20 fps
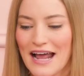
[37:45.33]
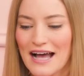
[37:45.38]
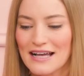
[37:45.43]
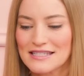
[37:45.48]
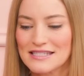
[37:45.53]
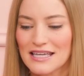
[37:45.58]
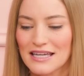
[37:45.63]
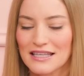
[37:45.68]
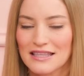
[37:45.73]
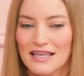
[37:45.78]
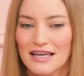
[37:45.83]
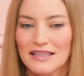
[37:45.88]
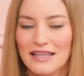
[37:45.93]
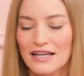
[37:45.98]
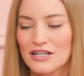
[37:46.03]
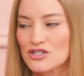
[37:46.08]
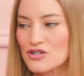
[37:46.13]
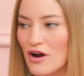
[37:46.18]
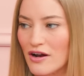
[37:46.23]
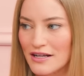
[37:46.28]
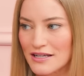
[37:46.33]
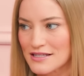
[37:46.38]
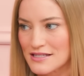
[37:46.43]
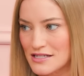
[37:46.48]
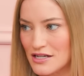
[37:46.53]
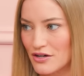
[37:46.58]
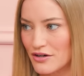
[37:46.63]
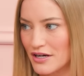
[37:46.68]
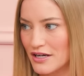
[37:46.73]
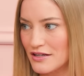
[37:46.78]
has like electronic
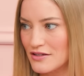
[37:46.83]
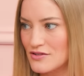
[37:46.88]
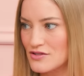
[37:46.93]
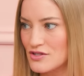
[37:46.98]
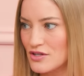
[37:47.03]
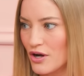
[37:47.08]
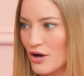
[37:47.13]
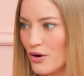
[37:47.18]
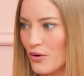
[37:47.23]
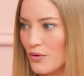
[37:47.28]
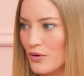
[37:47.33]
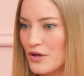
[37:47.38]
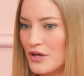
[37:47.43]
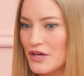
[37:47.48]
steering. So